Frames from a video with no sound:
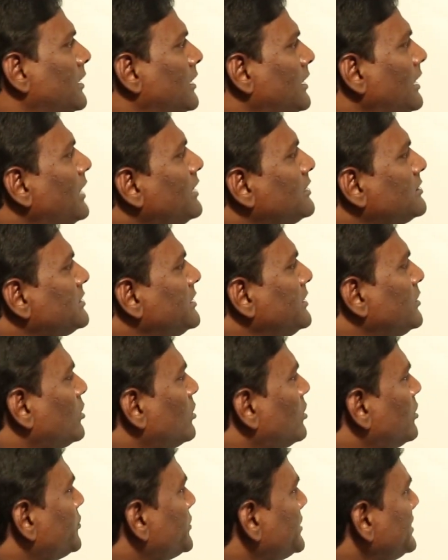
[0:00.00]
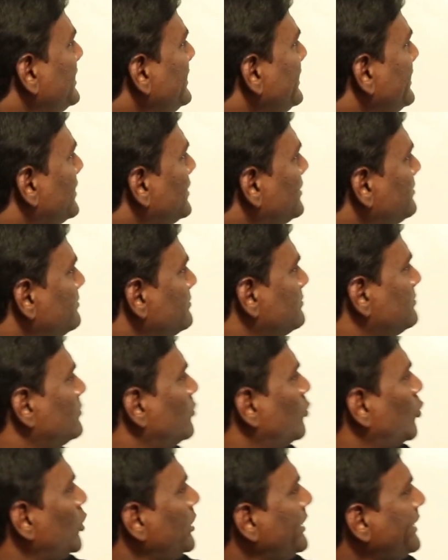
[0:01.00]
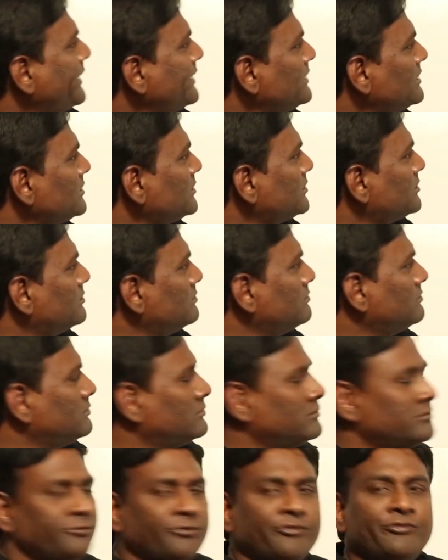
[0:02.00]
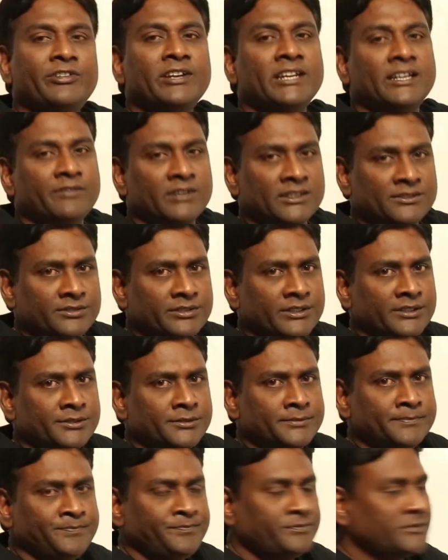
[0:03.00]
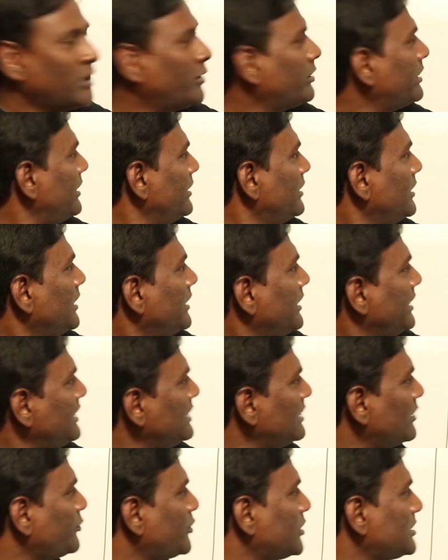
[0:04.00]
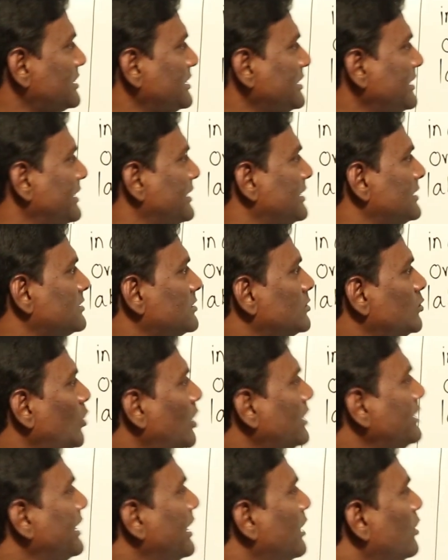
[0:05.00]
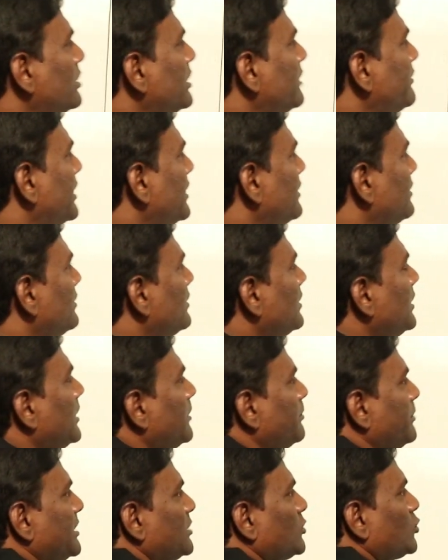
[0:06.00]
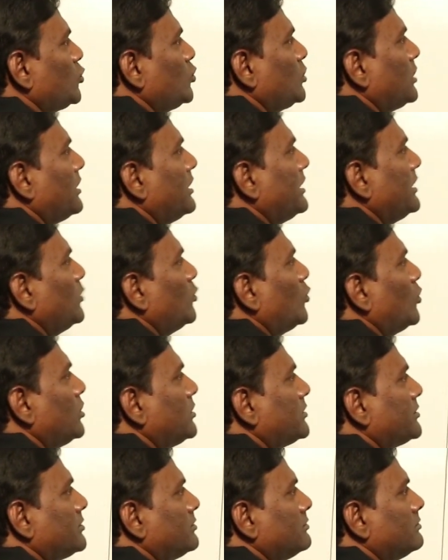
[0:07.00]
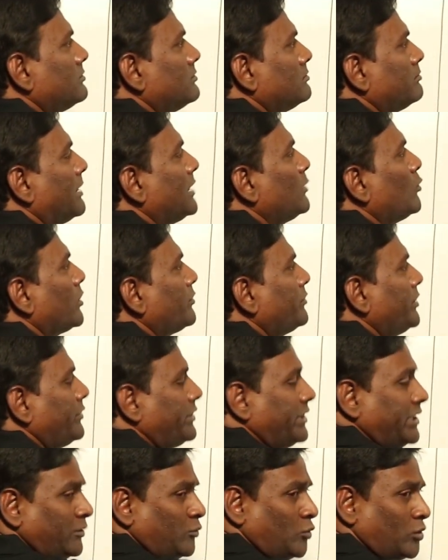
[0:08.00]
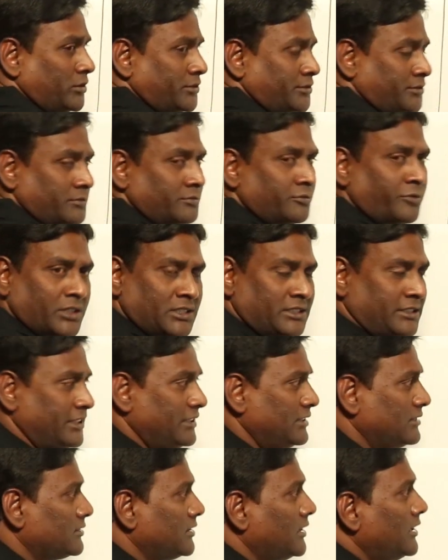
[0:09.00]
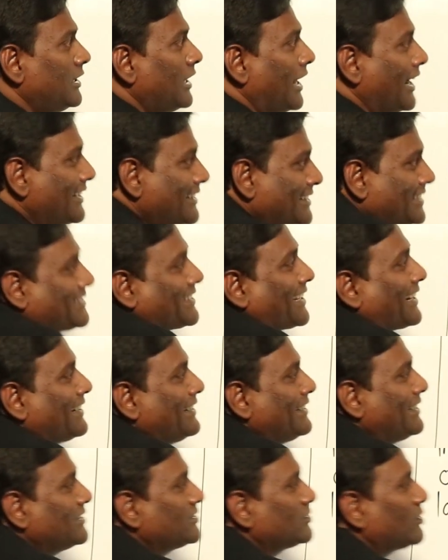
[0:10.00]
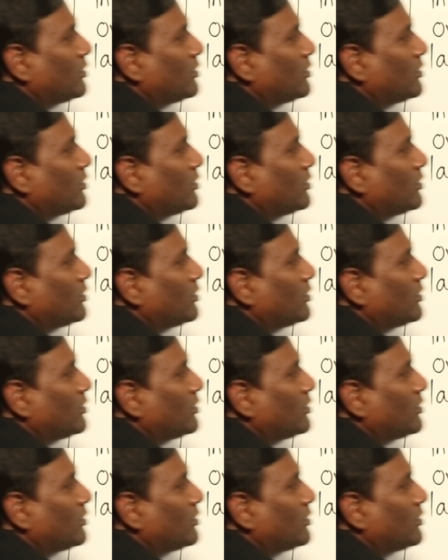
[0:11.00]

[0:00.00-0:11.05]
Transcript: let us think of, see here, voltages, frequencies. Okay, in the first case, what they have given means two thirty volts by one fifteen volts, first case, and in the second case